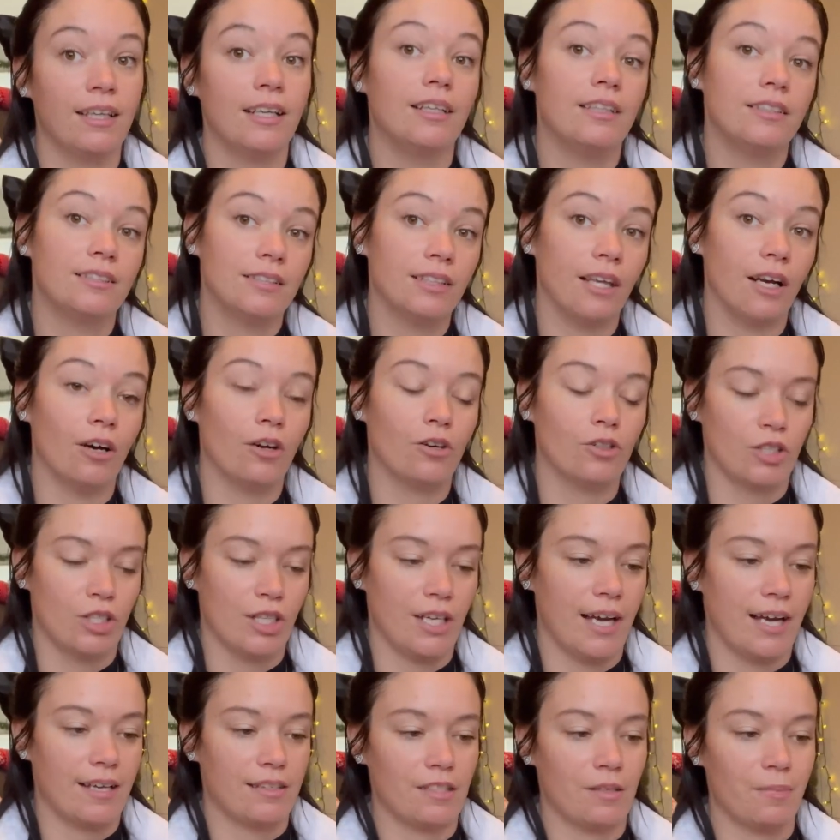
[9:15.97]
So she
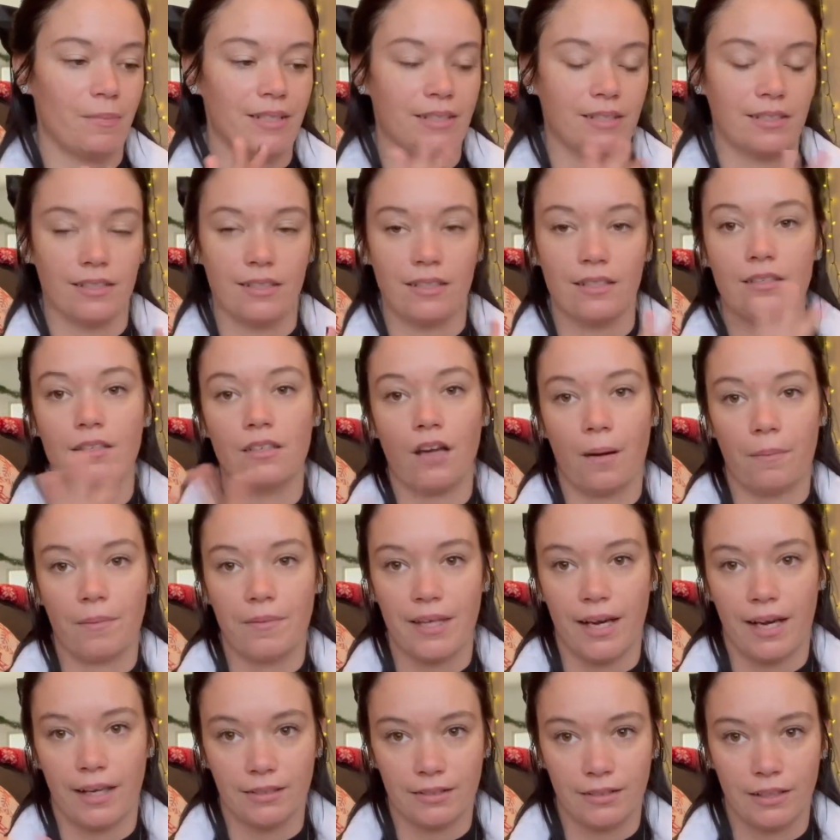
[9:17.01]
has to basically stop the
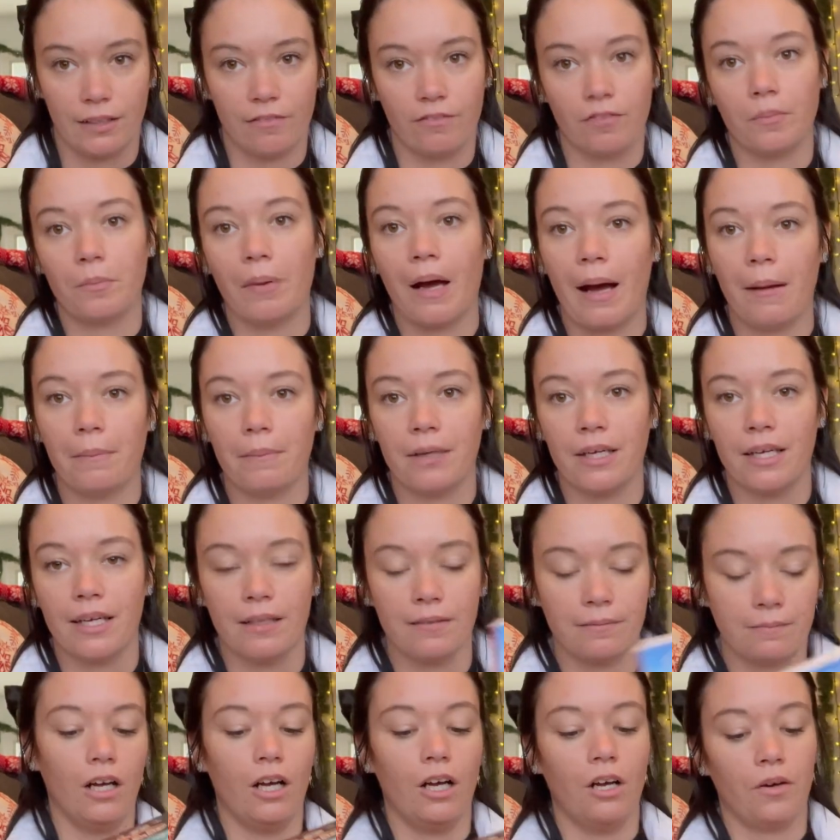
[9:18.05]
accident from
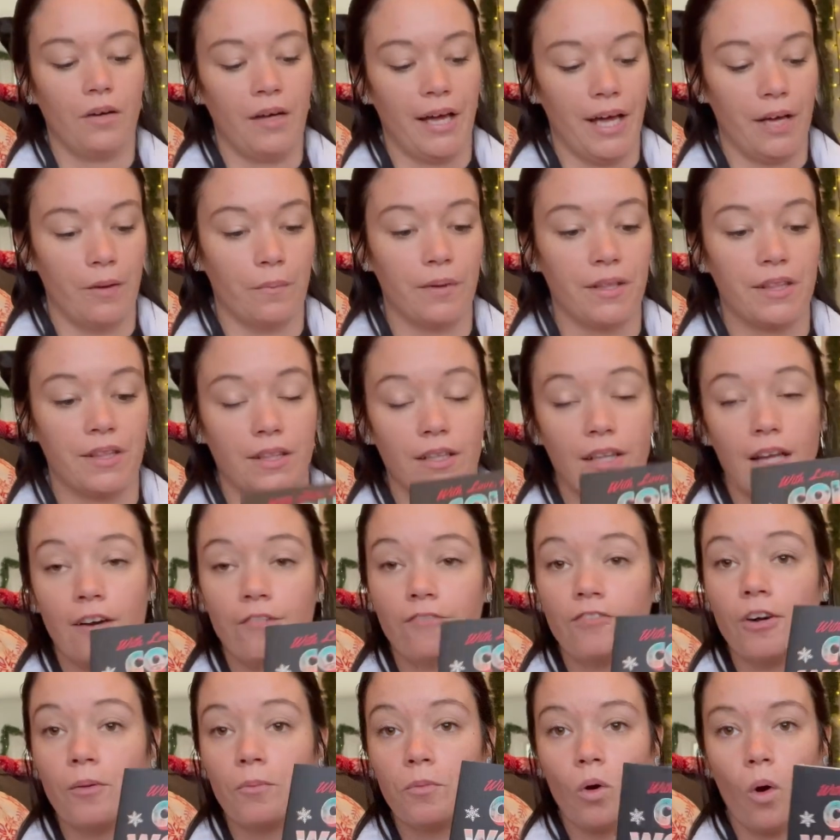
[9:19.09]
happening. Okay, with Love
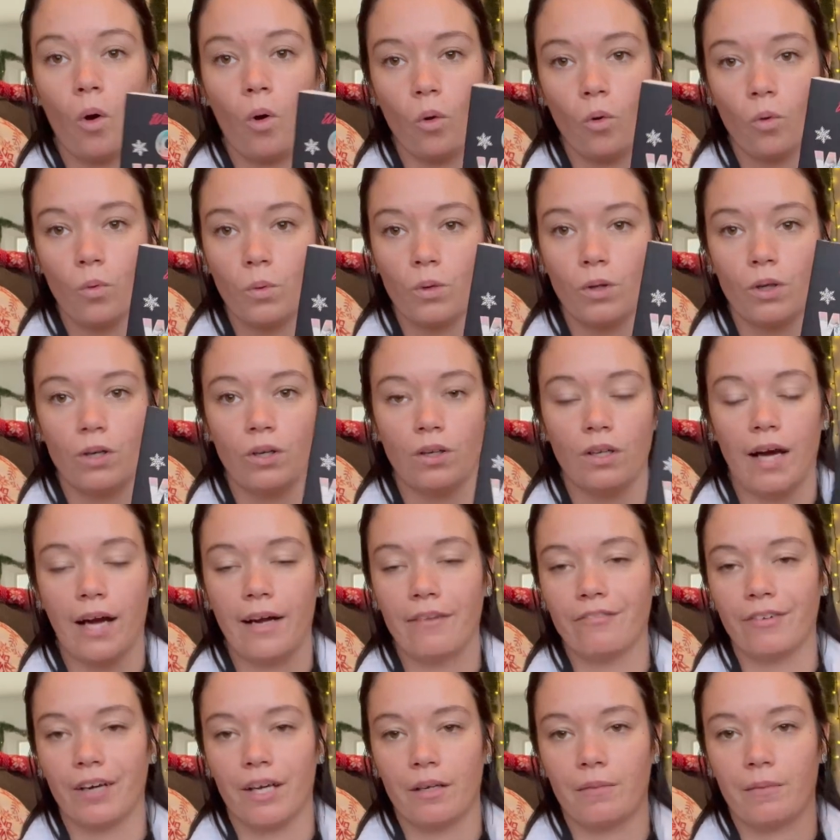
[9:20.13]
from Cold World,
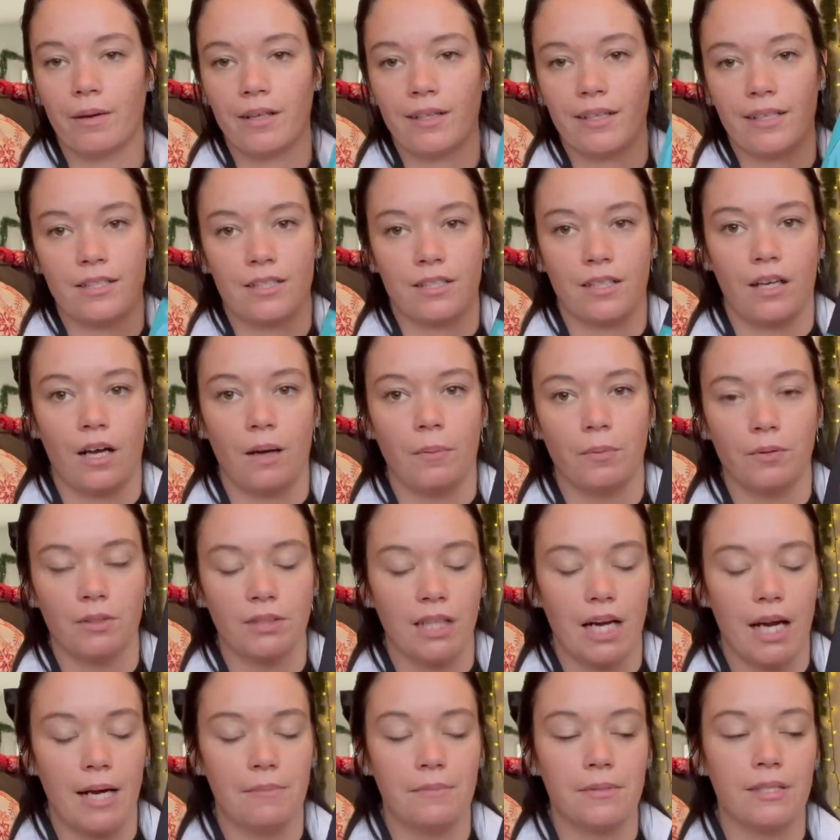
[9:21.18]
I've read about this a couple
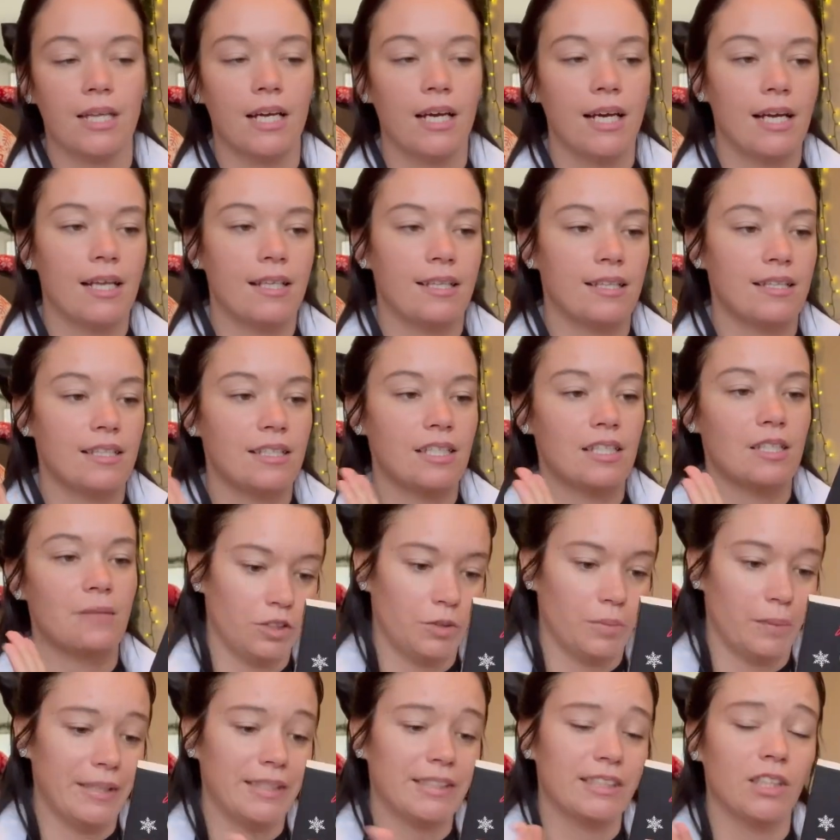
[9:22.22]
times. It's
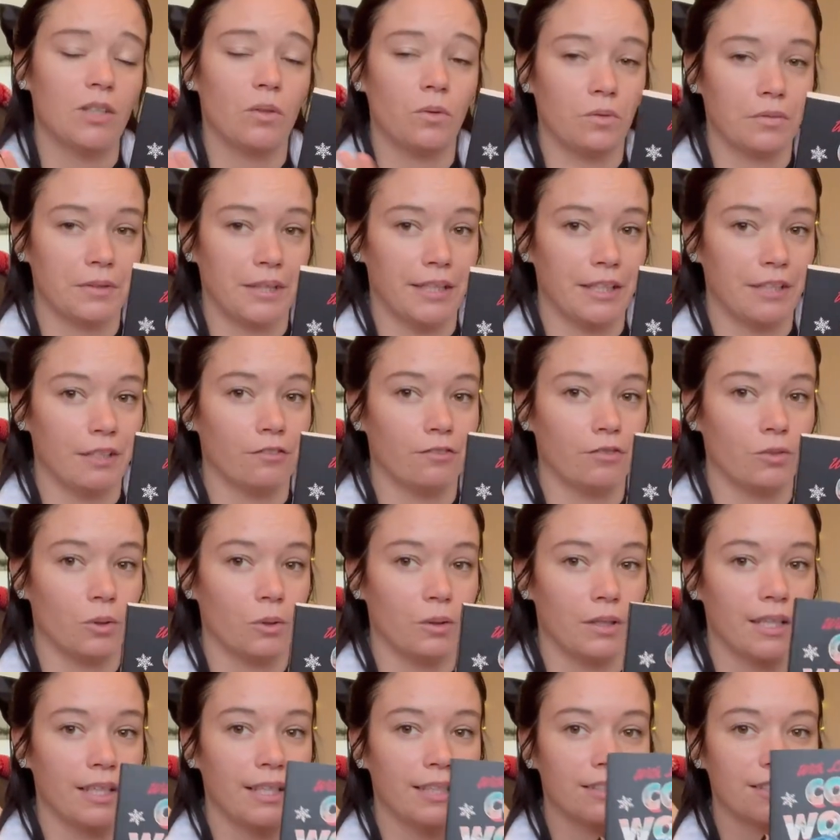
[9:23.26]
based in Orlando,
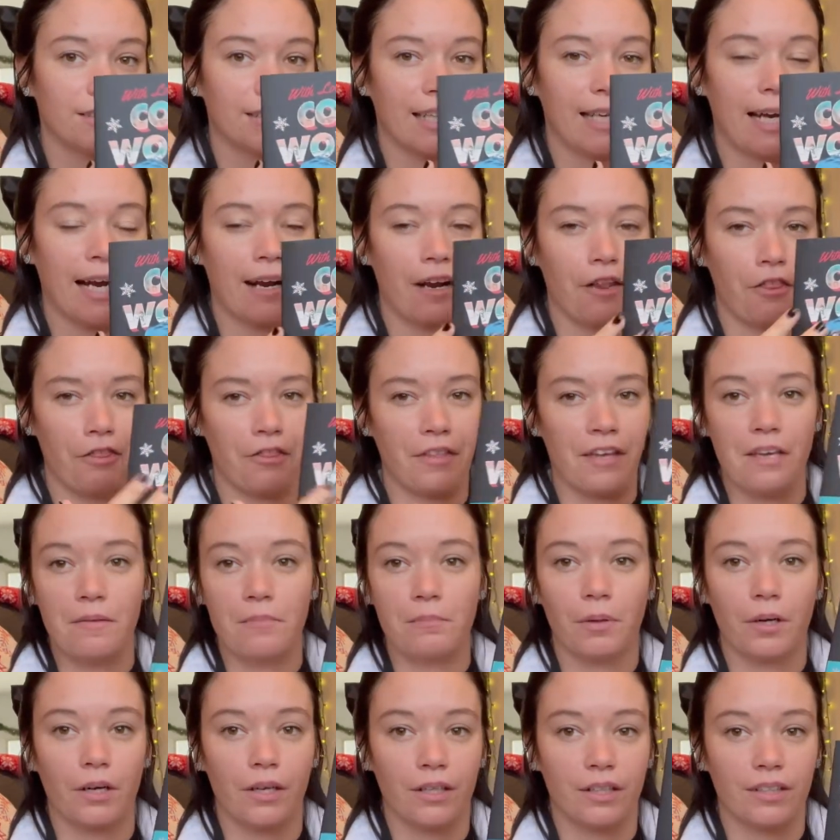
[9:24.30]
Florida. It's at a theme
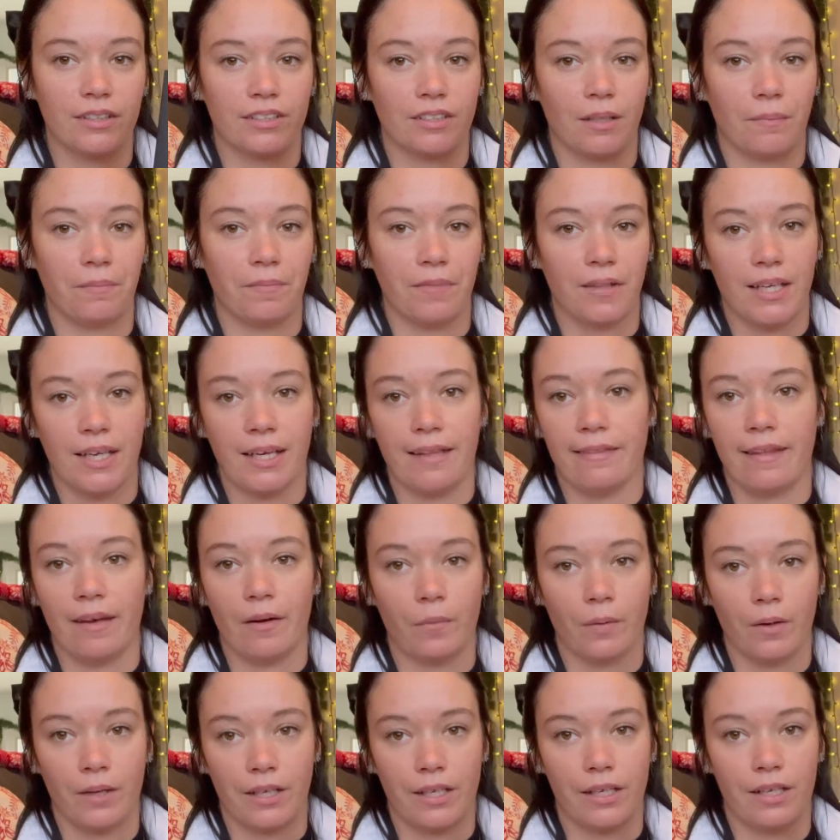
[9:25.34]
park or something, and they
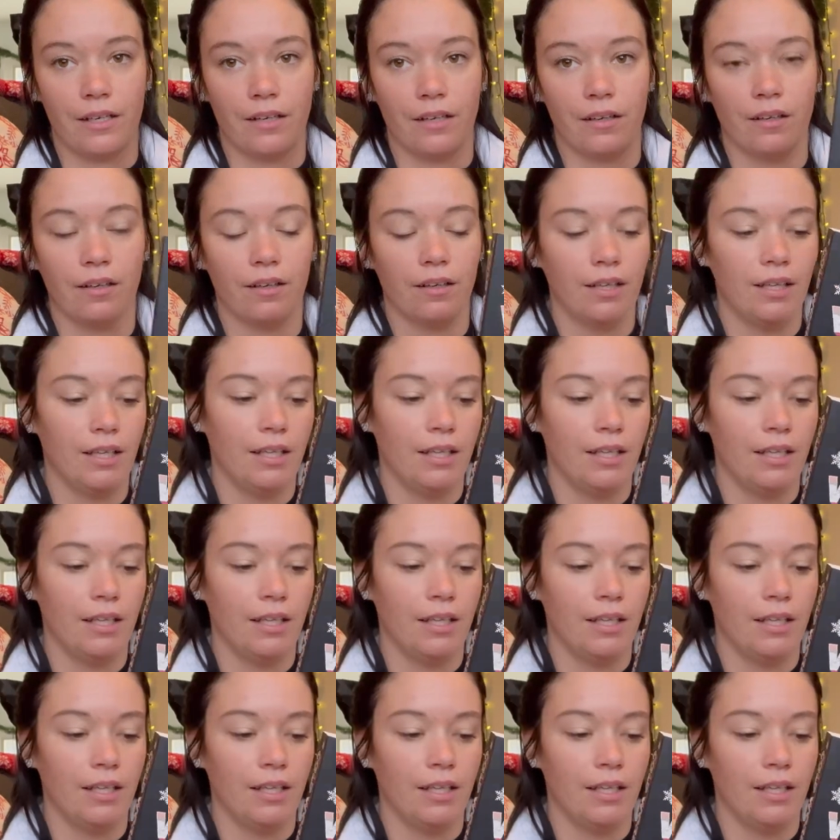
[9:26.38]
work here.